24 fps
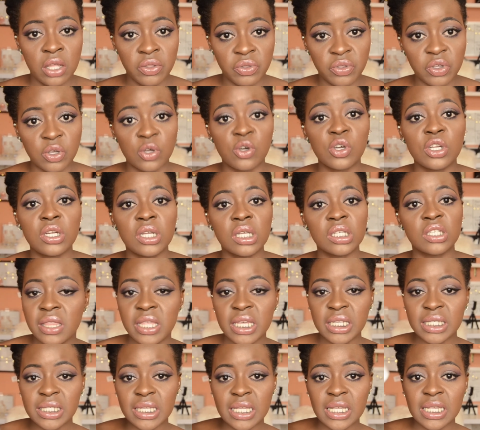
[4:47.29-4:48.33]
the goodness.
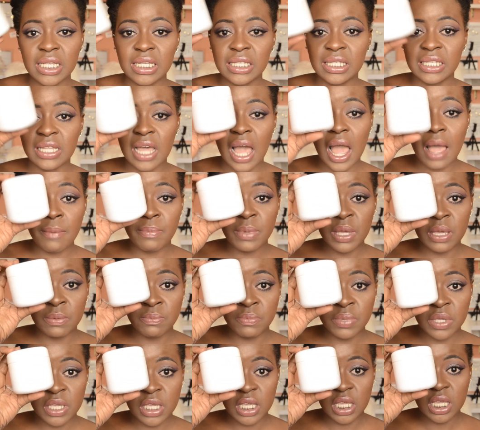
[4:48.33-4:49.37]
This is the
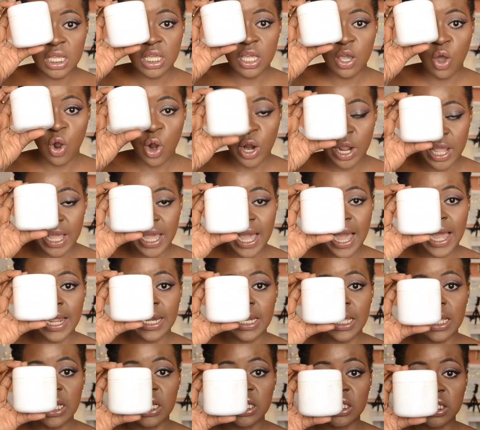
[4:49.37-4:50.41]
Abebi
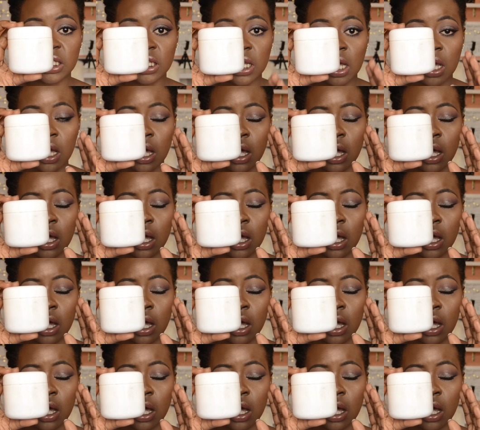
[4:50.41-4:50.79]
Organics